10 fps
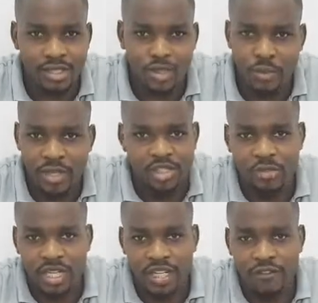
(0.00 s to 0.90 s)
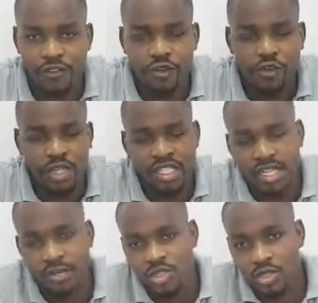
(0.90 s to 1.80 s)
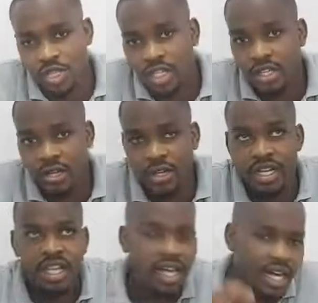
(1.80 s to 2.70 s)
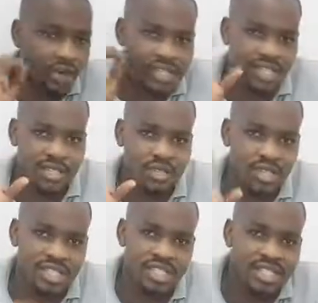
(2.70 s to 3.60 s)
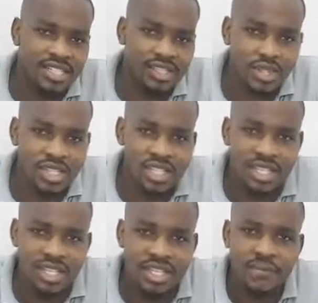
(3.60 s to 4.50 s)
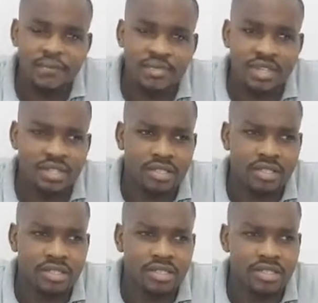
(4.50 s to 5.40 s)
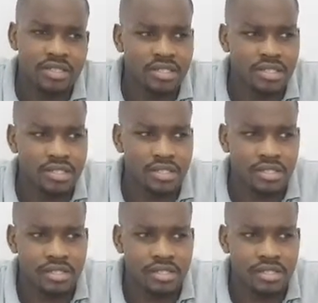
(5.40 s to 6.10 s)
to mention by a few? When it comes to hearing, how is the noise? Is it noisy, or is it